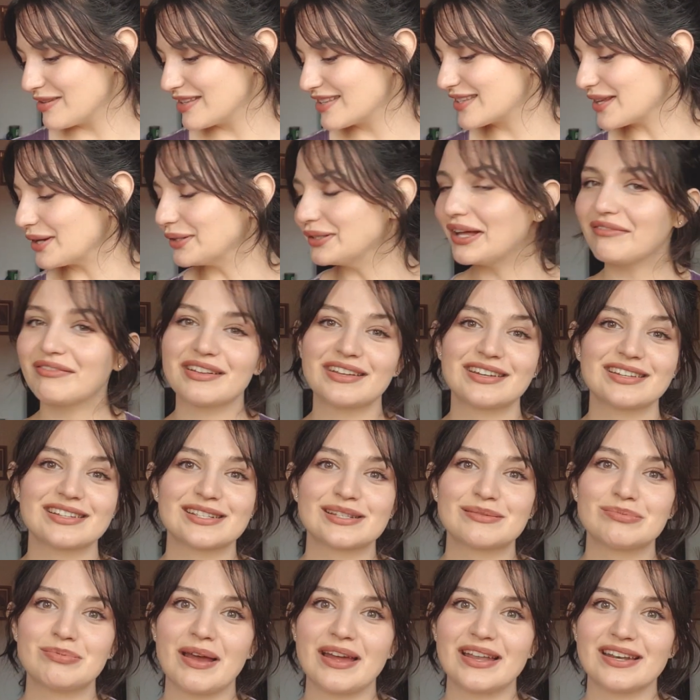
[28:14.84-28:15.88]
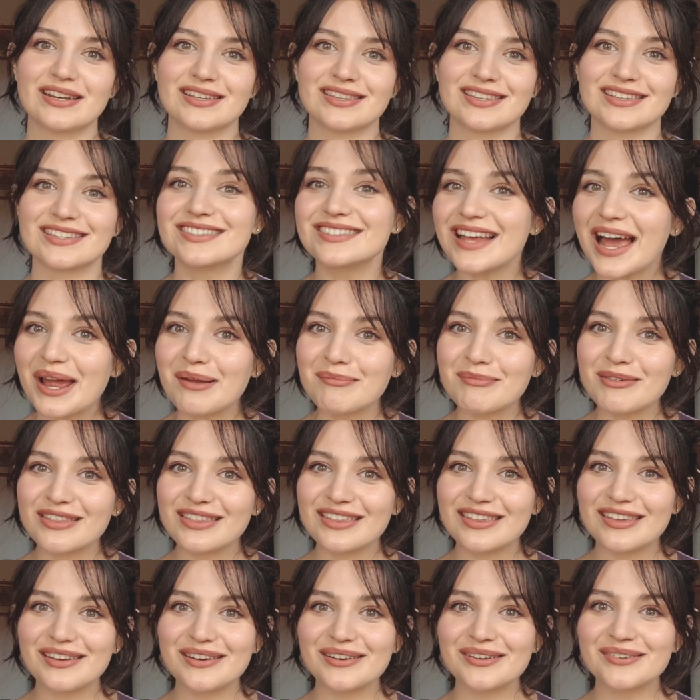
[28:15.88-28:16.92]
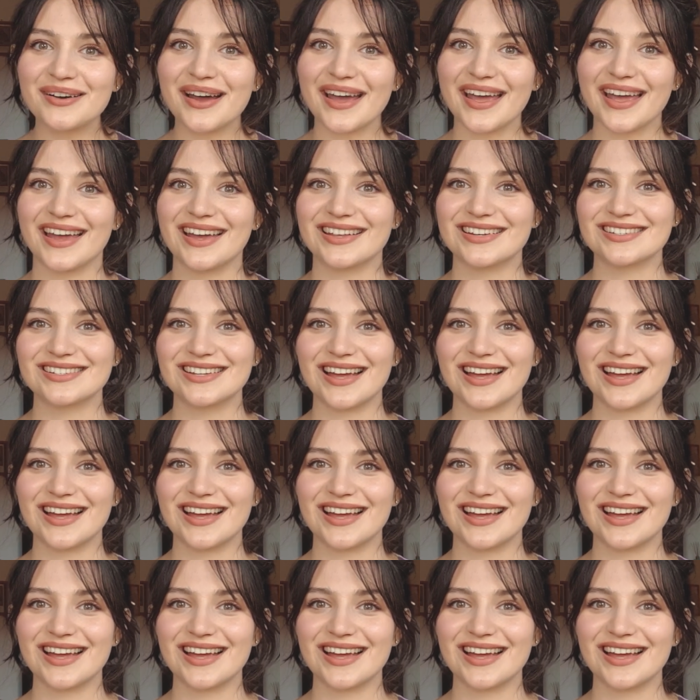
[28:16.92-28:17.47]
It's been so lovely to spend this time with you,